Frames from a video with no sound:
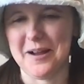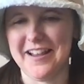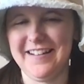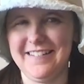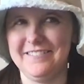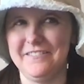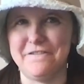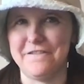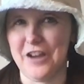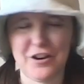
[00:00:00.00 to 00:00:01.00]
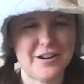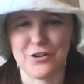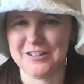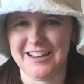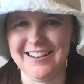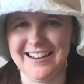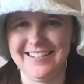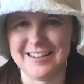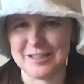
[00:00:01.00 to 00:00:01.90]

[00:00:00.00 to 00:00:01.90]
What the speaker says: but very entertaining,